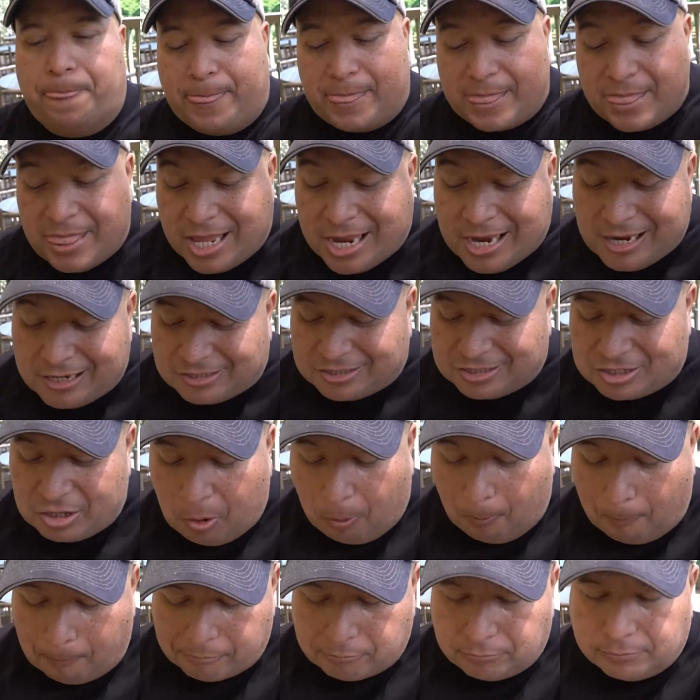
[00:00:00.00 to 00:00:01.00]
This
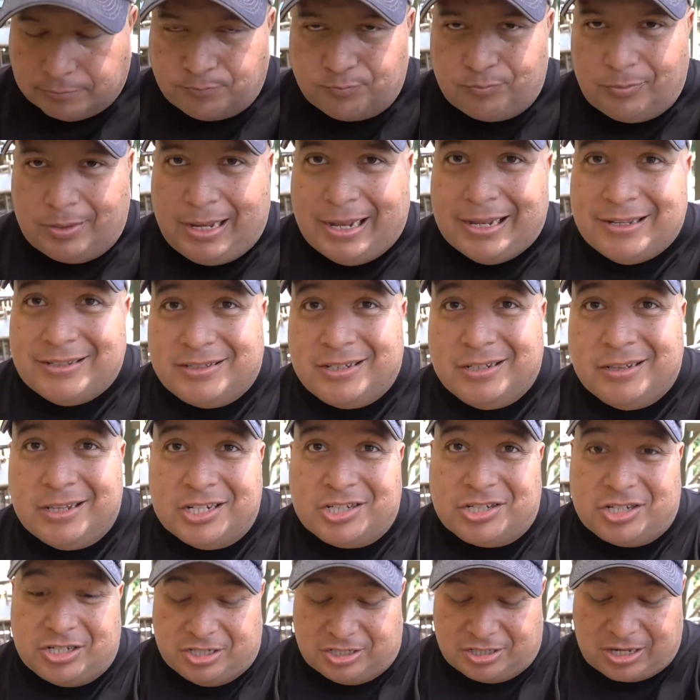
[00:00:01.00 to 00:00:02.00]
is
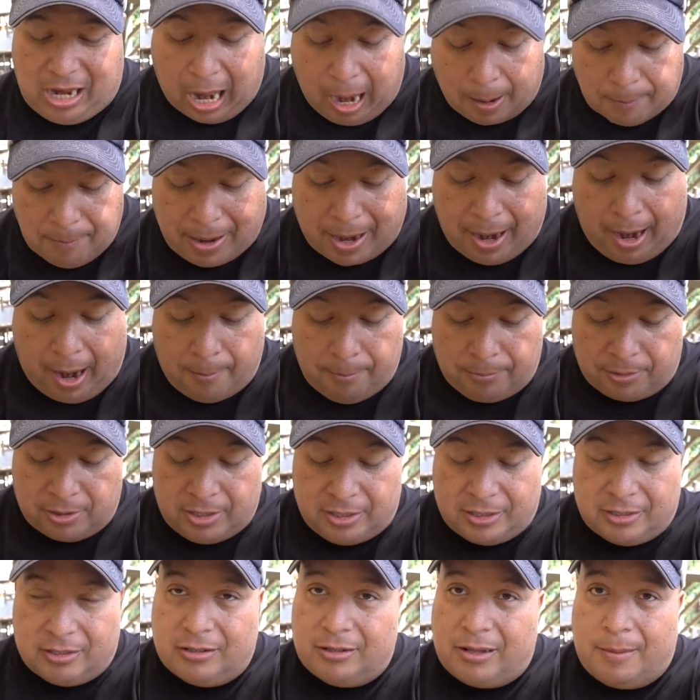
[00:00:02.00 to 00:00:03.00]
delicious. I'm not. I'm
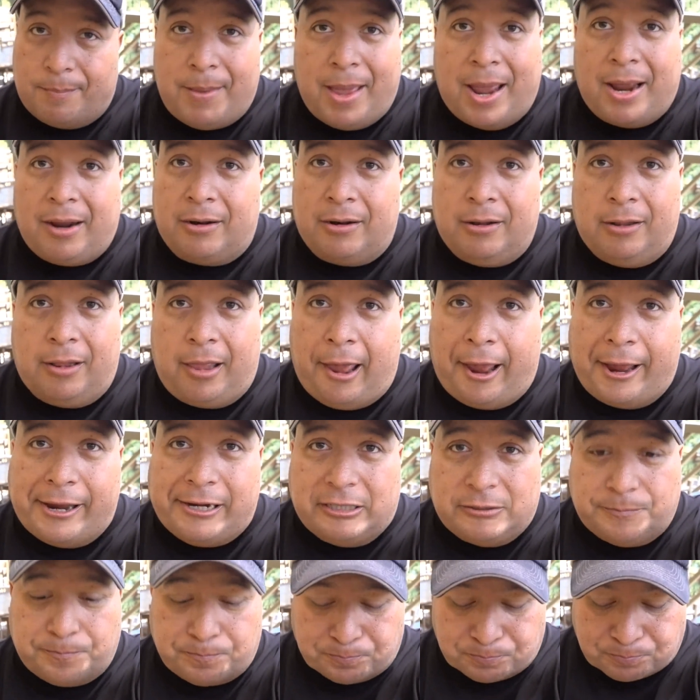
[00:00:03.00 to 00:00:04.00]
gonna. I'm not gonna lie. Is
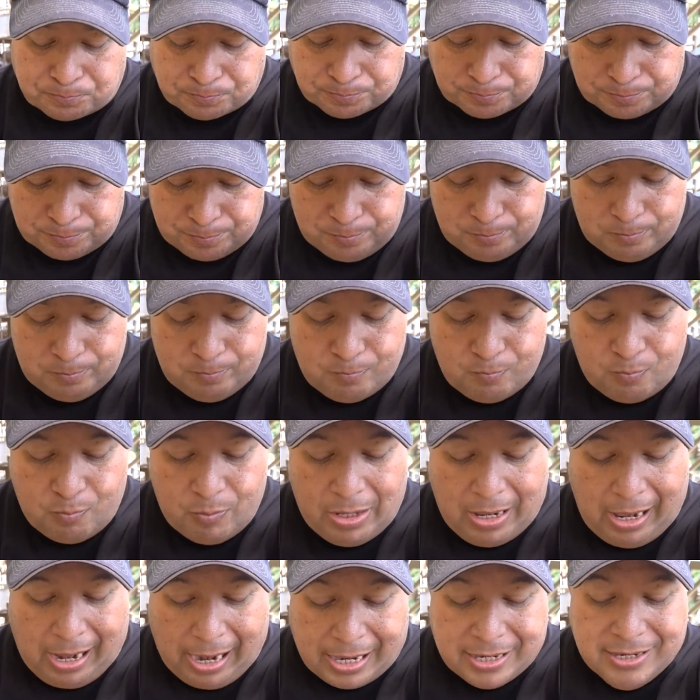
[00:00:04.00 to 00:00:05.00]
it actually coffee ice
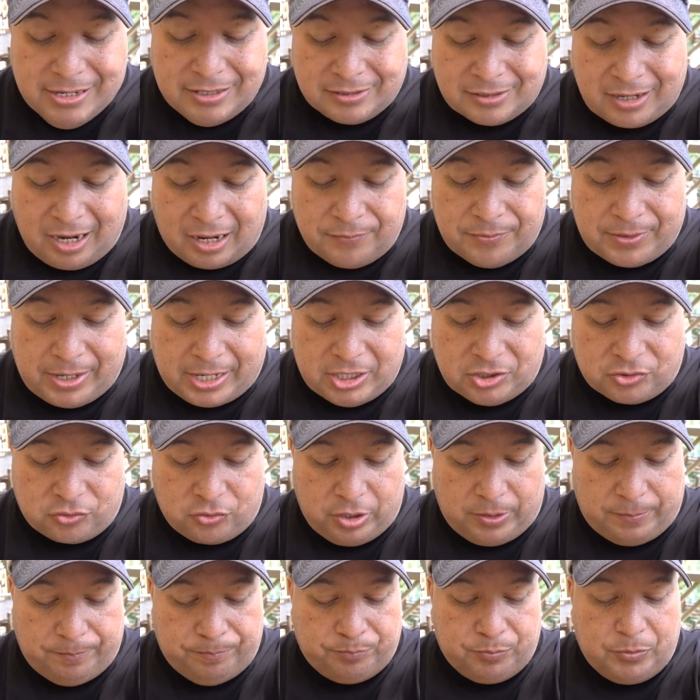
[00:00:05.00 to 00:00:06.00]
cream? It is coffee ice
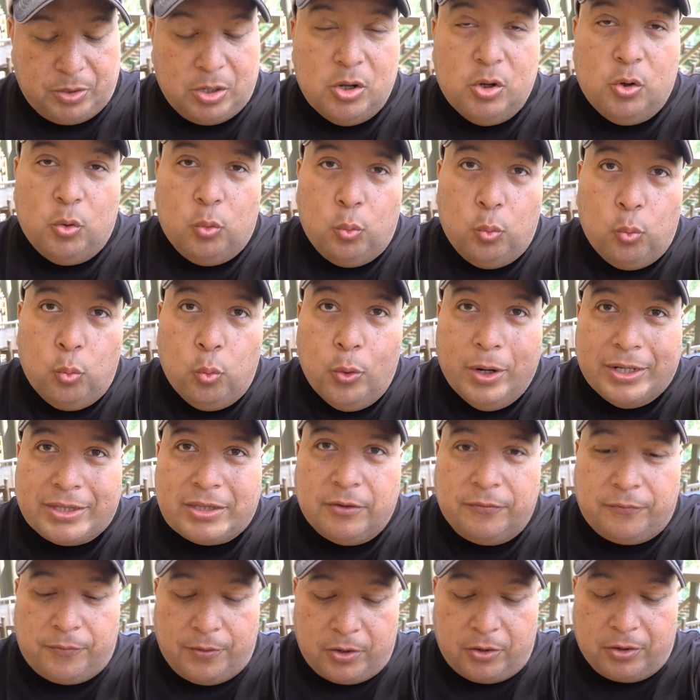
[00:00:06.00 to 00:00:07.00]
cream with
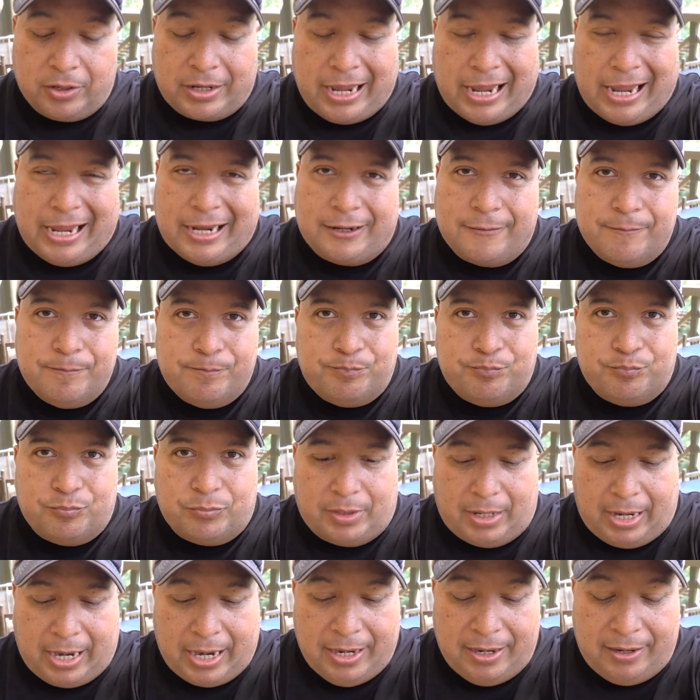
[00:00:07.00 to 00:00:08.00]
the funnel cake,
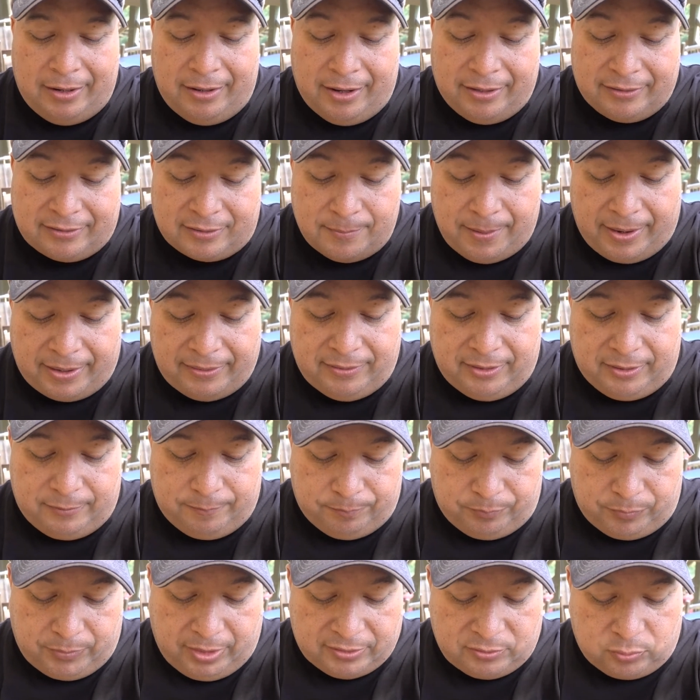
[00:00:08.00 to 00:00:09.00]
and it's amazing.
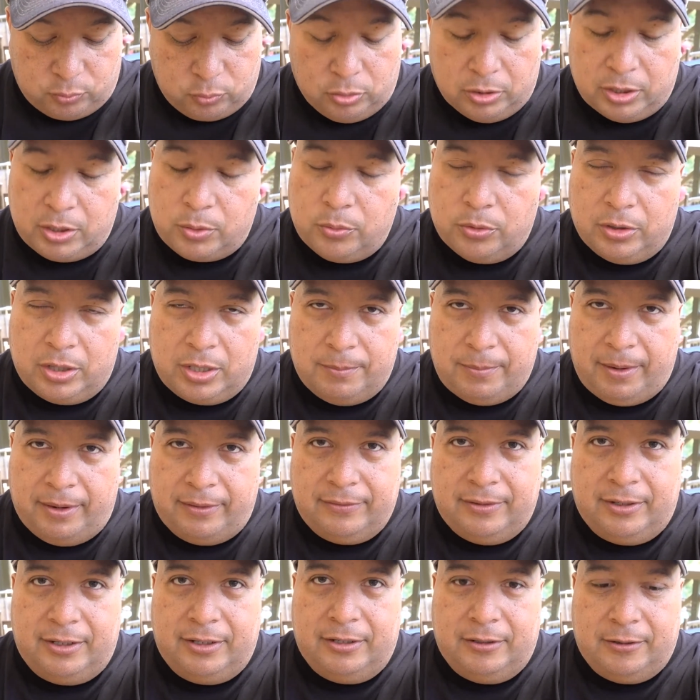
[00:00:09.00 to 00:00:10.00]
It's really, really
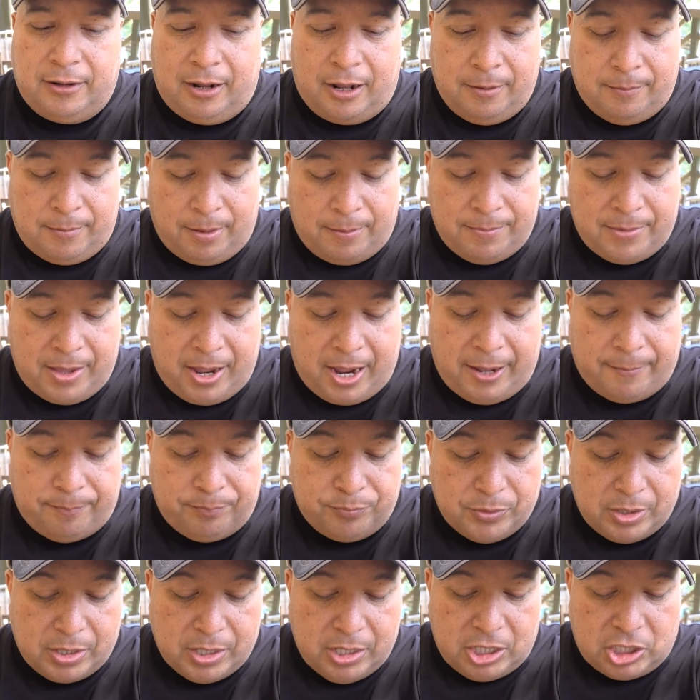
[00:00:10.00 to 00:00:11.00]
amazing. I'm, I'm not
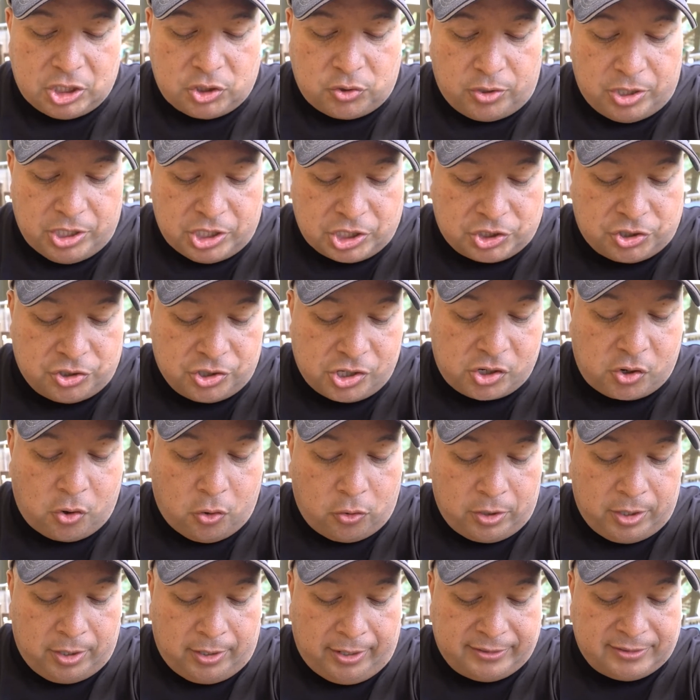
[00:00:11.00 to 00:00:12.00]
trying to
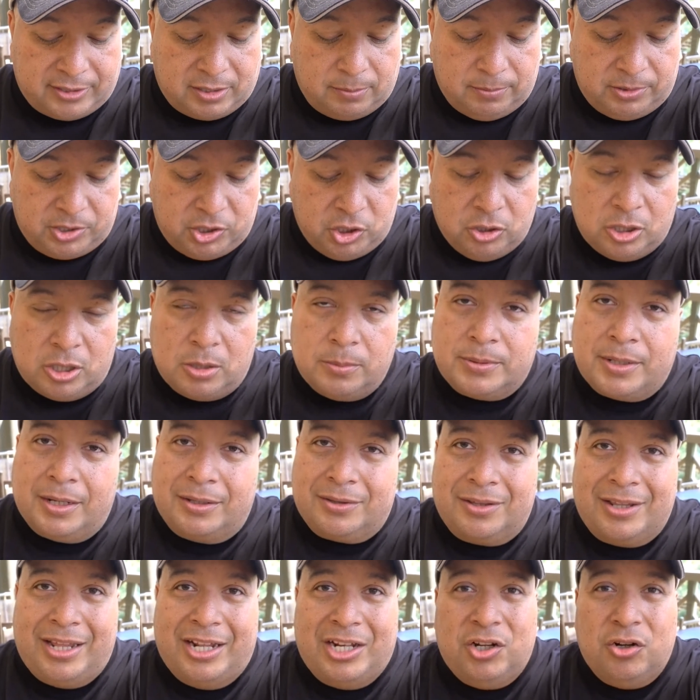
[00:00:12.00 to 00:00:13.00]
sugarcoat it like some of the YouTubers out
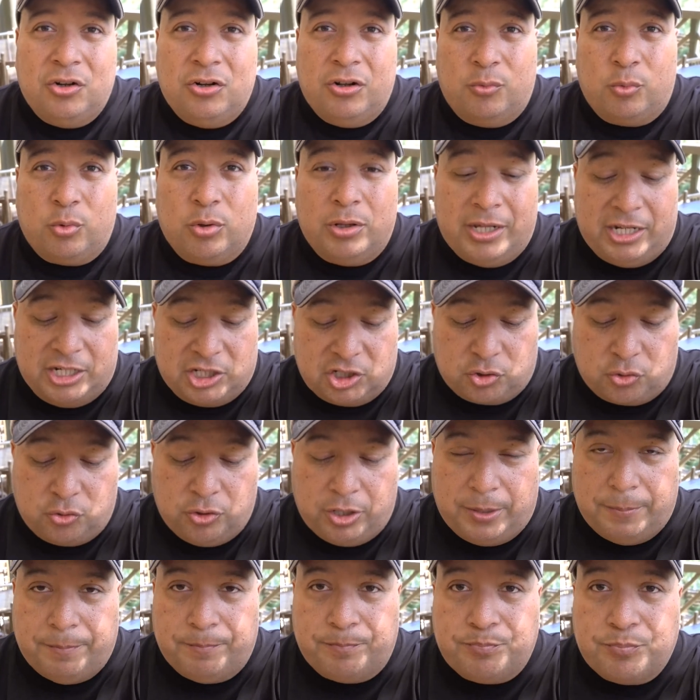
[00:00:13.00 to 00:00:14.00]
there that do it really
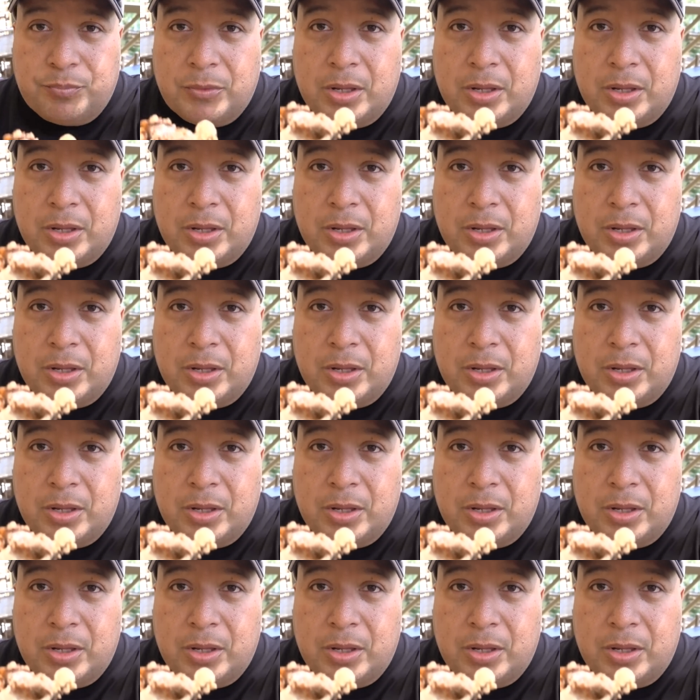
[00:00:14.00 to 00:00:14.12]
extreme,